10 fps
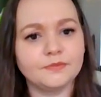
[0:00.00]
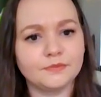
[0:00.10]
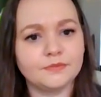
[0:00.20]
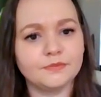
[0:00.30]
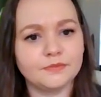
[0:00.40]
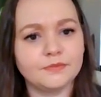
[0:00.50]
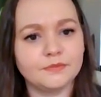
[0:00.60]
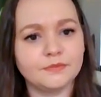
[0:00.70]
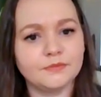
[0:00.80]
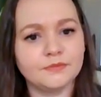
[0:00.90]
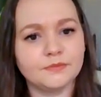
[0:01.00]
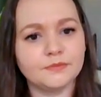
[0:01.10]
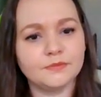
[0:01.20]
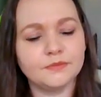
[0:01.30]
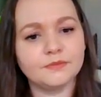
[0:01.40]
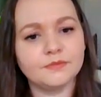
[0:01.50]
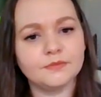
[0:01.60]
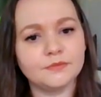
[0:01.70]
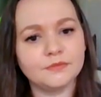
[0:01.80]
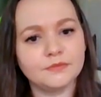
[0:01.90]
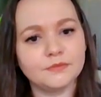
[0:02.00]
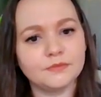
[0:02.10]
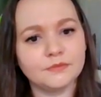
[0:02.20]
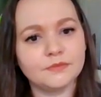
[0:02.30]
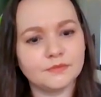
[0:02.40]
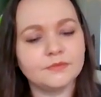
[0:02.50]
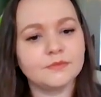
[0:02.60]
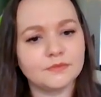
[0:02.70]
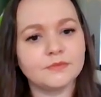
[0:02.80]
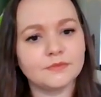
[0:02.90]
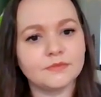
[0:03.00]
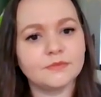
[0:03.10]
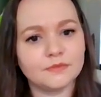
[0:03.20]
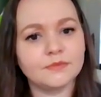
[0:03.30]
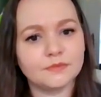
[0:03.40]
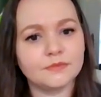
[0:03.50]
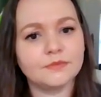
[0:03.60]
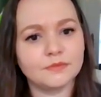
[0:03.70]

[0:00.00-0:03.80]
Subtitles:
(not speaking)